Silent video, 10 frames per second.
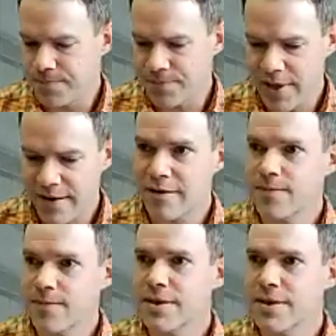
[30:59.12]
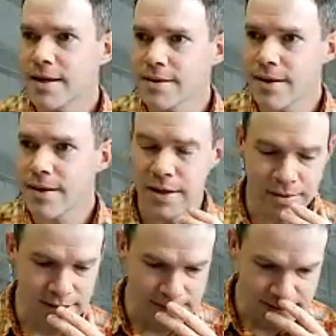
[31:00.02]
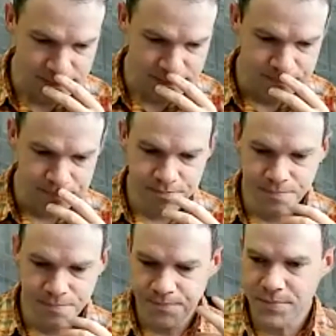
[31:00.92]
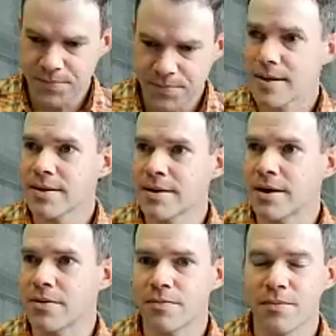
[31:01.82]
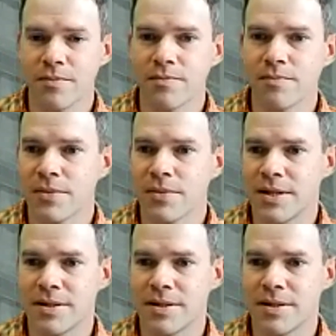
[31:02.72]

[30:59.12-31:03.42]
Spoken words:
I've been thinking a lot about this, this